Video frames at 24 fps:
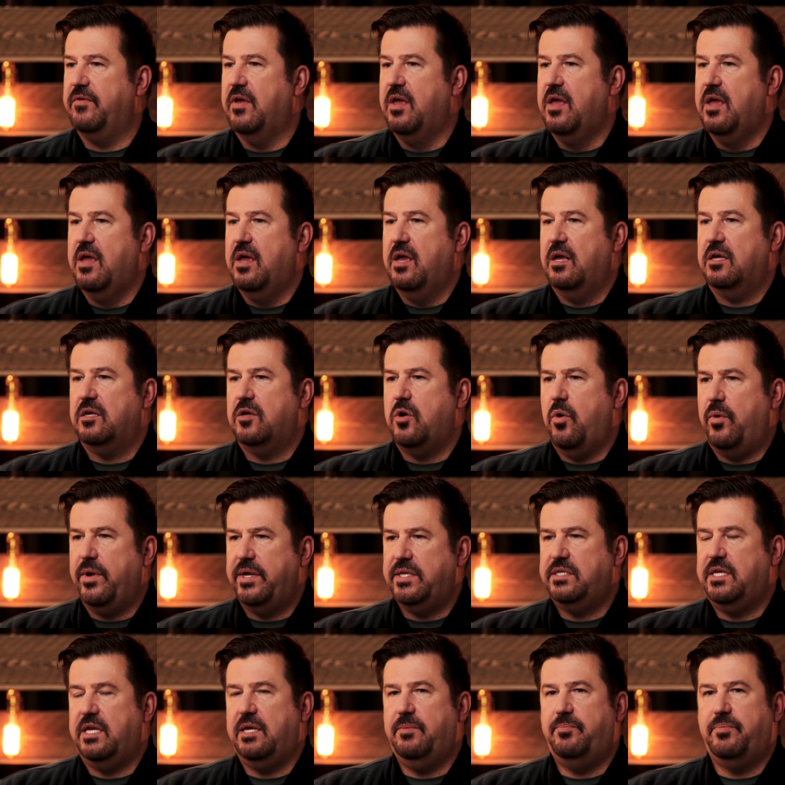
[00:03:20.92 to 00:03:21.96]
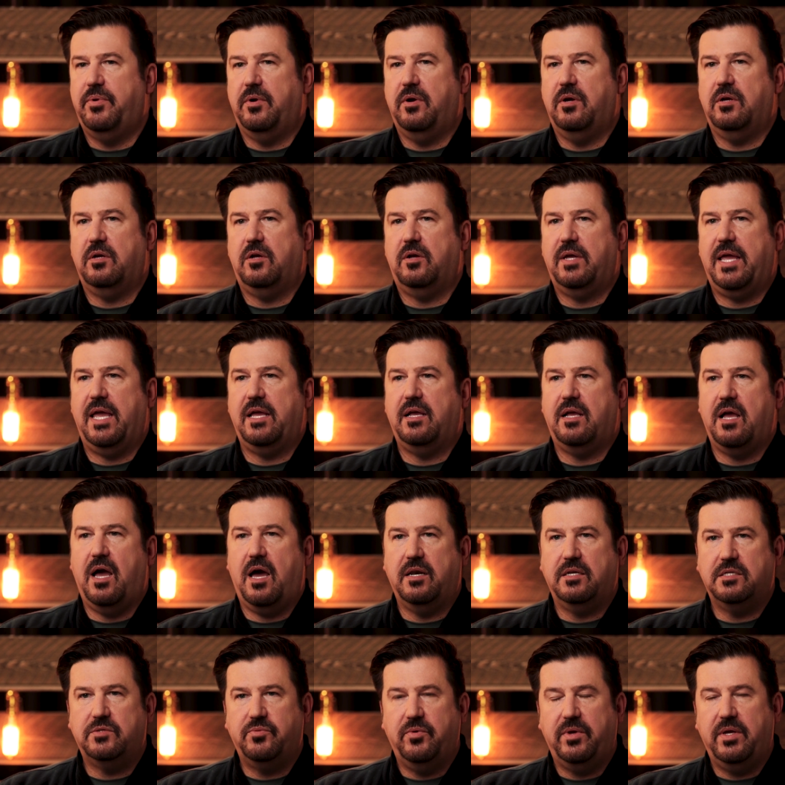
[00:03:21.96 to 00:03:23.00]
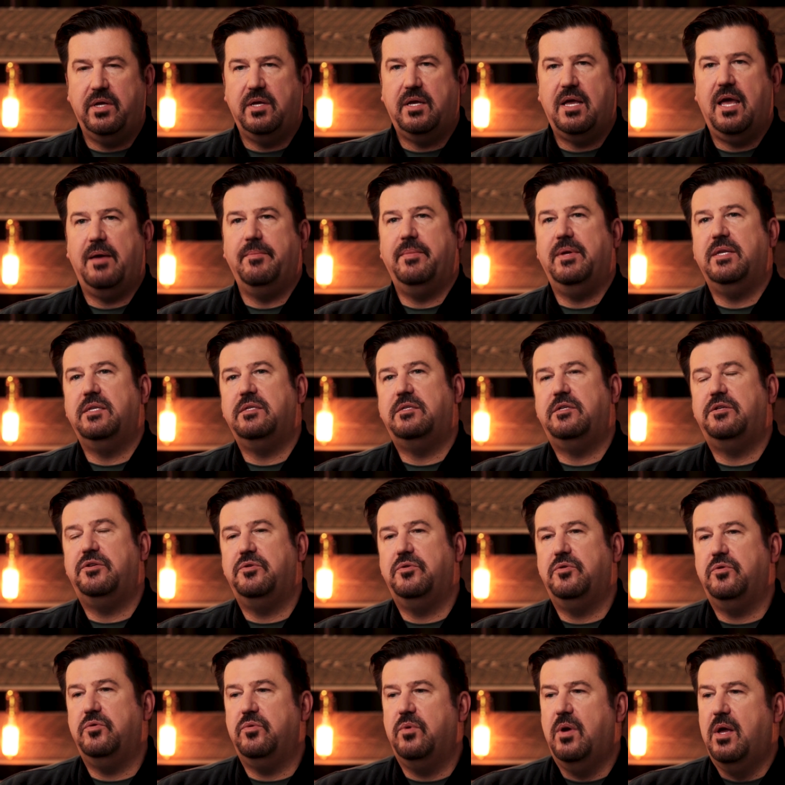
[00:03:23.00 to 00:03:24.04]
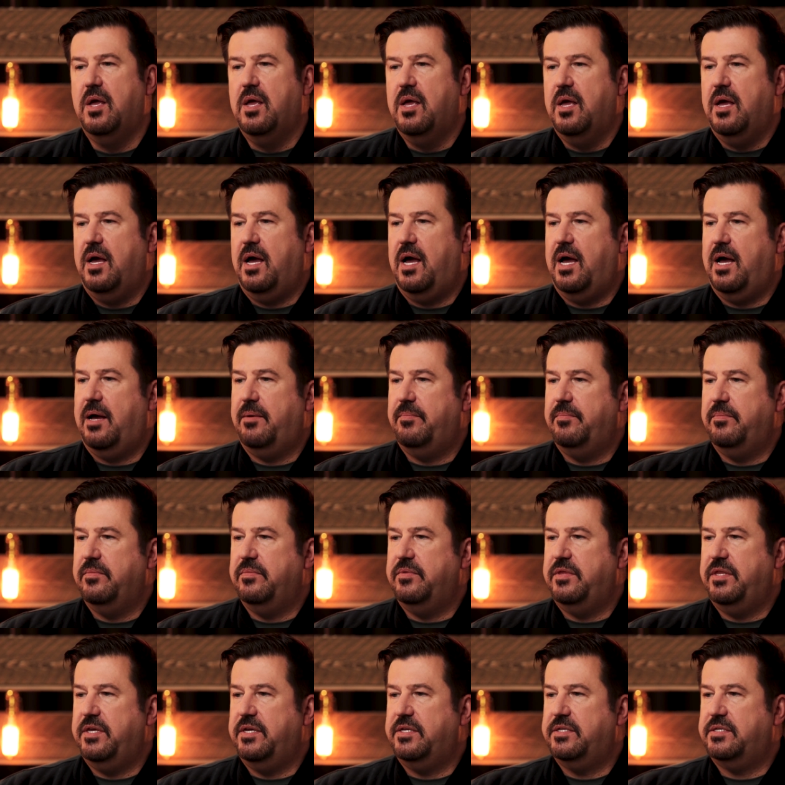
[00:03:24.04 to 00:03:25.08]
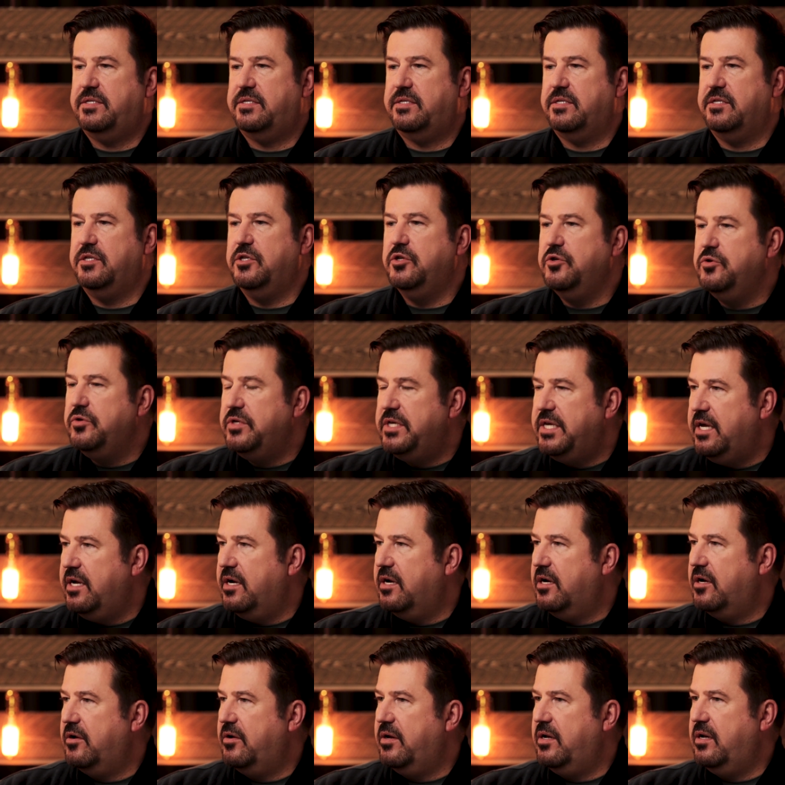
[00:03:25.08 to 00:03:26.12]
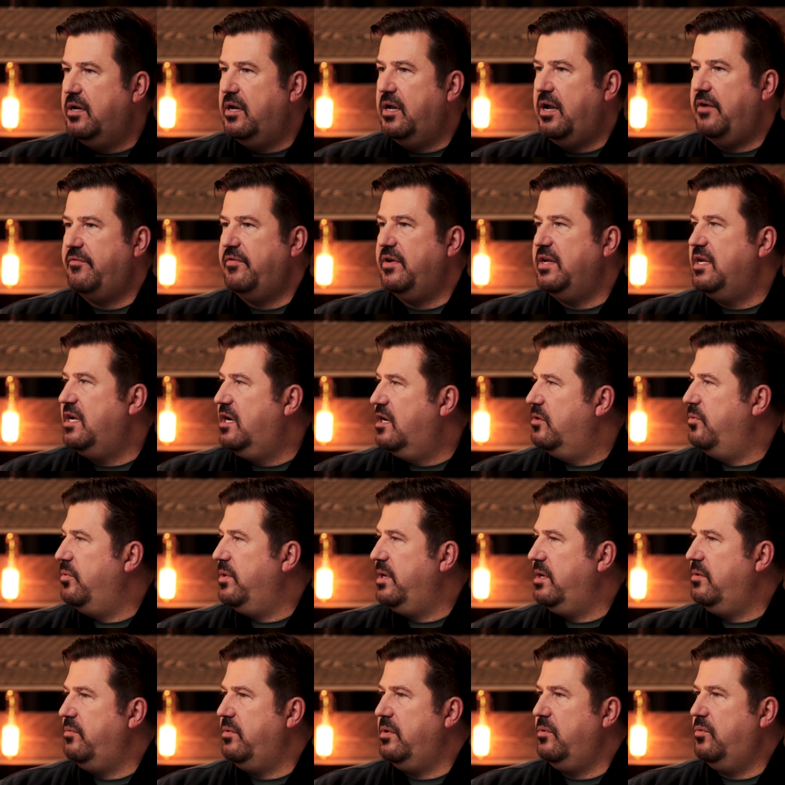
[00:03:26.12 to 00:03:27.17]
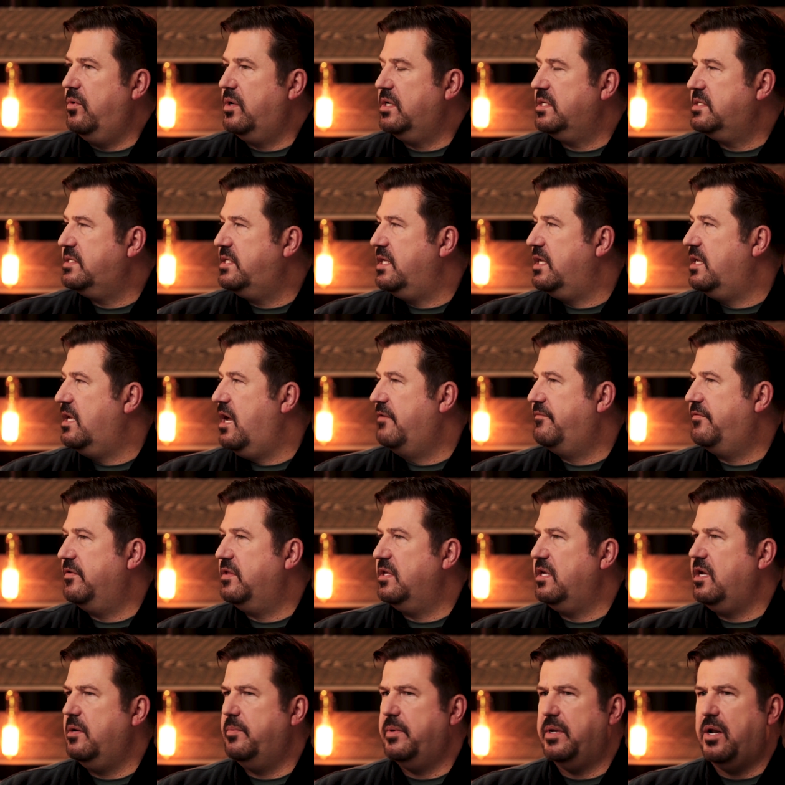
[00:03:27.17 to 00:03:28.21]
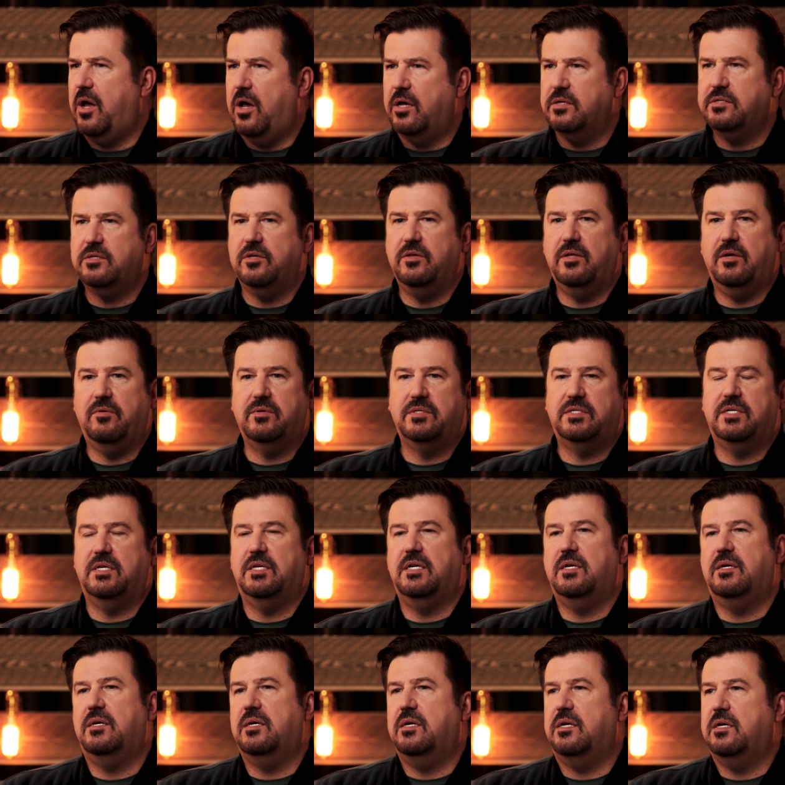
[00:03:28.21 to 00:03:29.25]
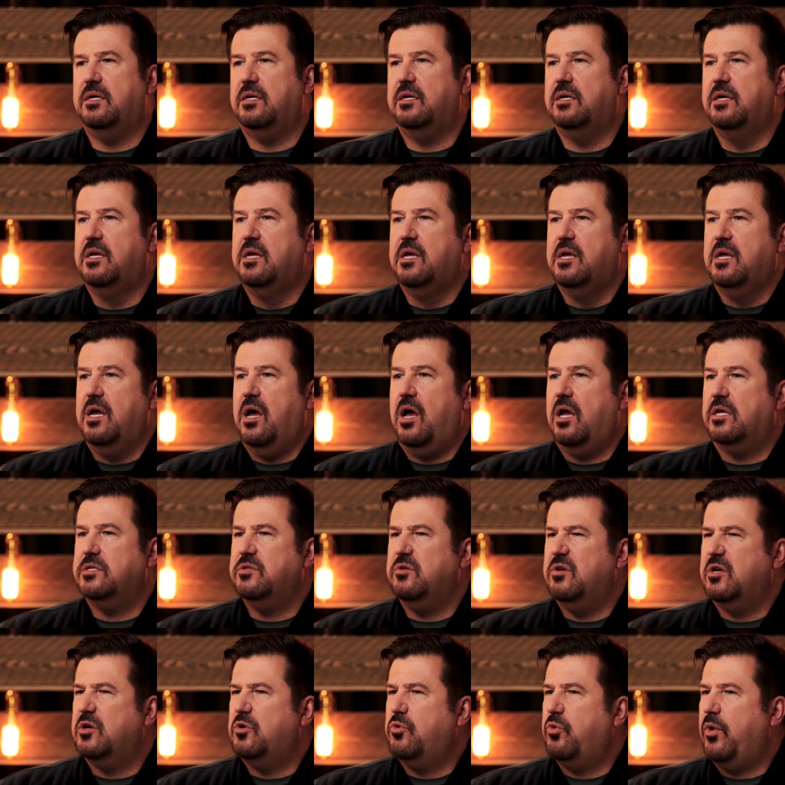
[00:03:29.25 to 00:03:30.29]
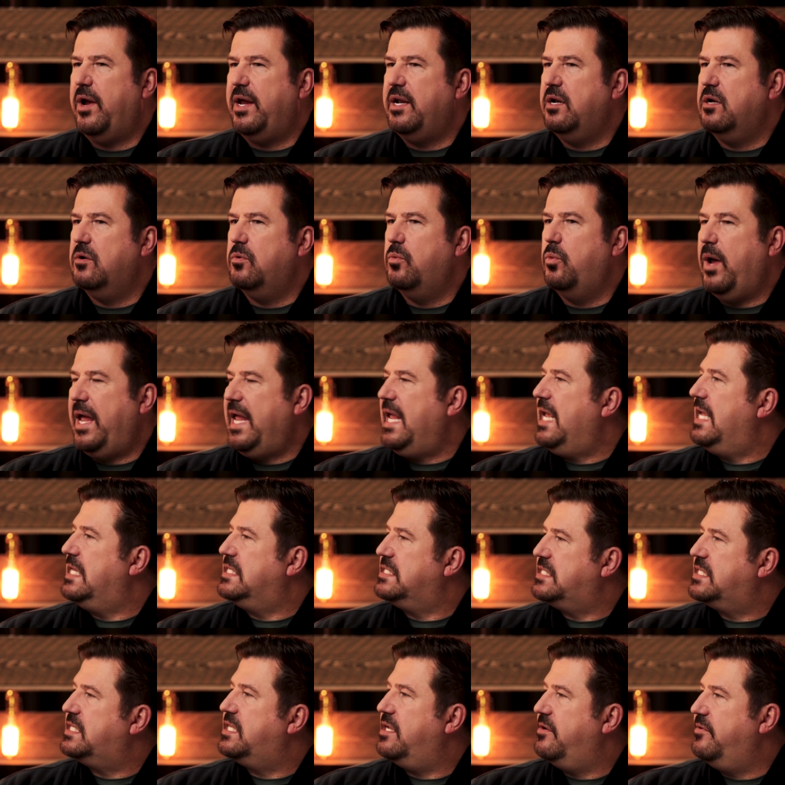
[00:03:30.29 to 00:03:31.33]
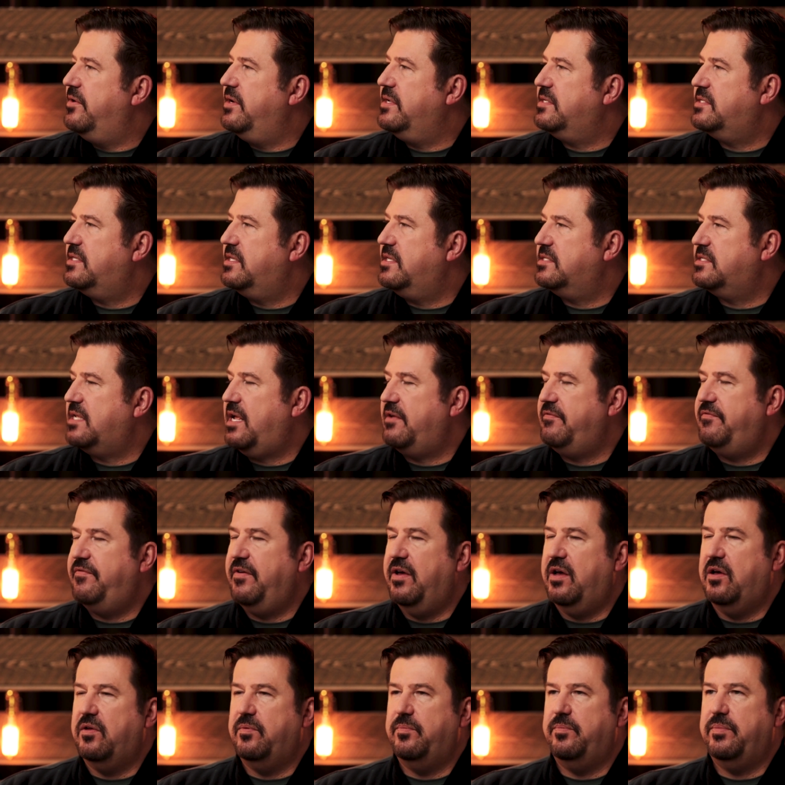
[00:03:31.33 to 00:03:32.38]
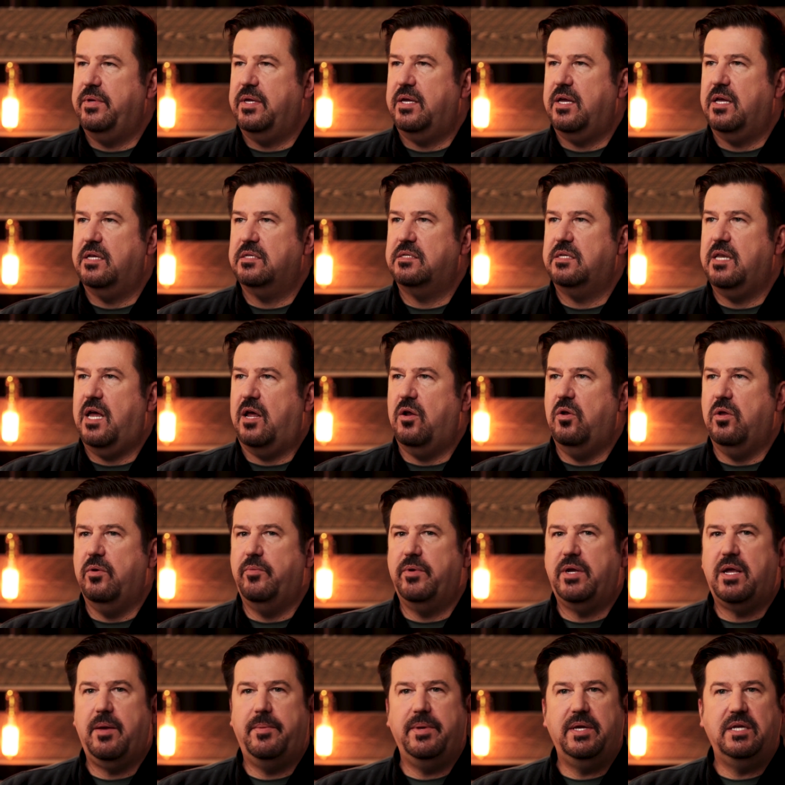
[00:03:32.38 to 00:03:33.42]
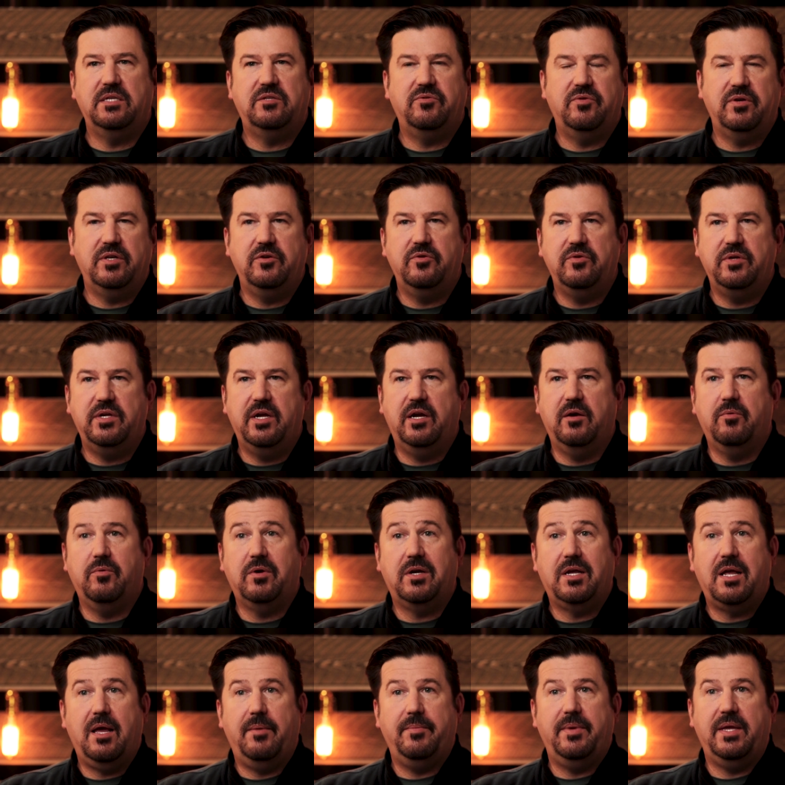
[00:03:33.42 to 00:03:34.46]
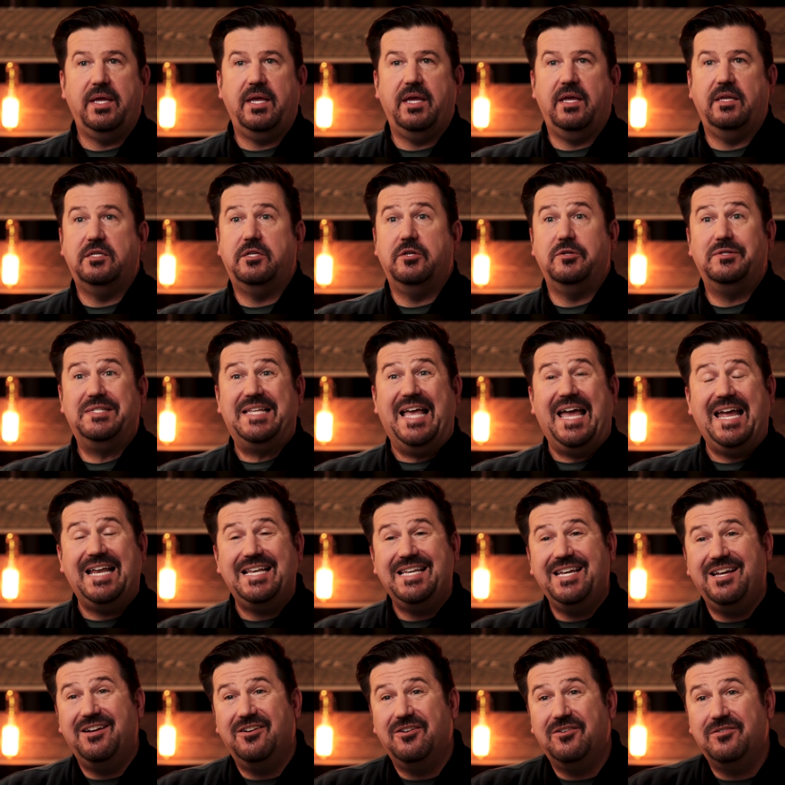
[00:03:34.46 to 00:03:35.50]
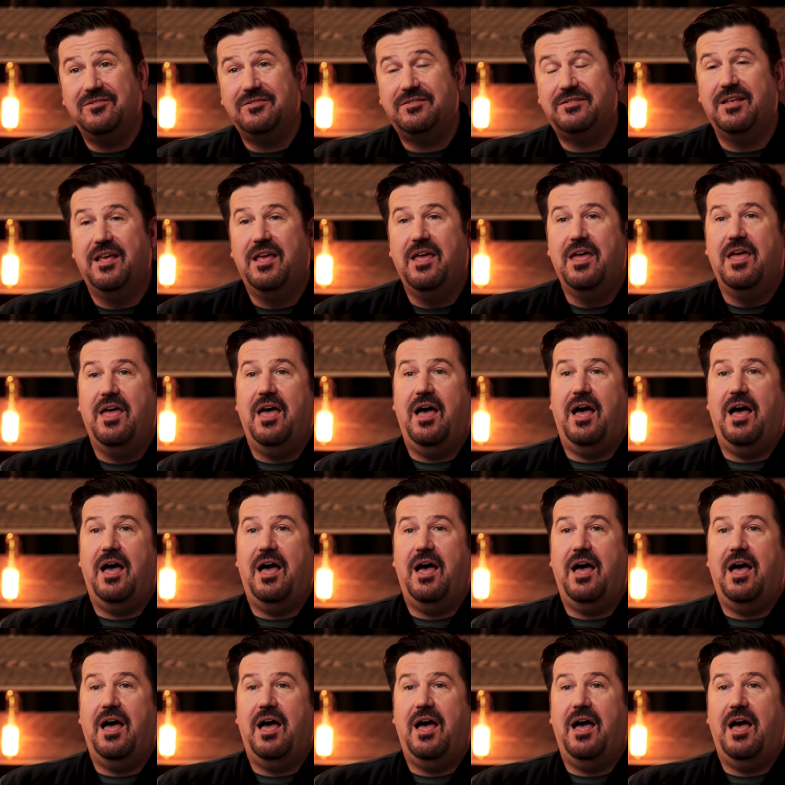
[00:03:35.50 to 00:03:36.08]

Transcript: of going deeper and okay, God, as we come into um, this new year, and every year we, we want to seek God for the year, but also there was a, a also a greater weight and seriousness I felt because mm-hmm. not only we're coming into a new year, we're coming into 10 years